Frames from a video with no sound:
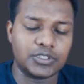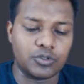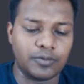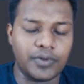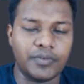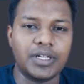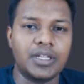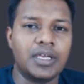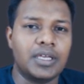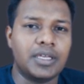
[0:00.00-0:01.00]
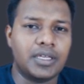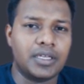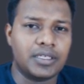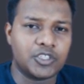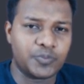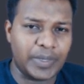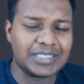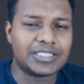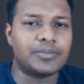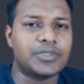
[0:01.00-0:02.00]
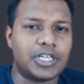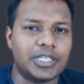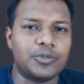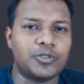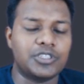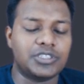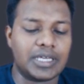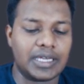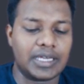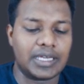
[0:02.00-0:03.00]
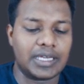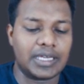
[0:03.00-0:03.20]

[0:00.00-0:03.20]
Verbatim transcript: So we will spend some time to understand